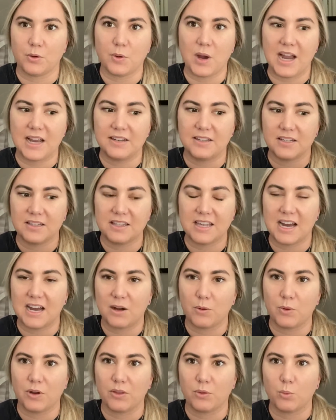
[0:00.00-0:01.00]
I did
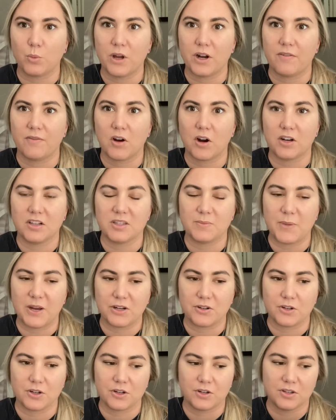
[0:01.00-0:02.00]
that with one of our
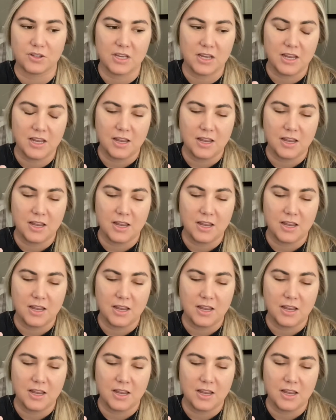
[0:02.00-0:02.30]
inspectors